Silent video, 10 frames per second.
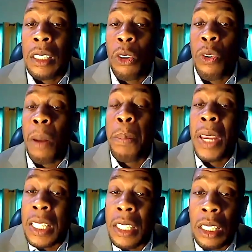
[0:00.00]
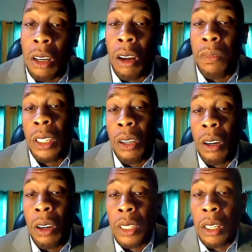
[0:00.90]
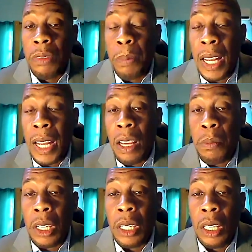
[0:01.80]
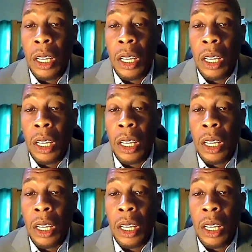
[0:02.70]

the rapidity of the, of, the, of the pandemic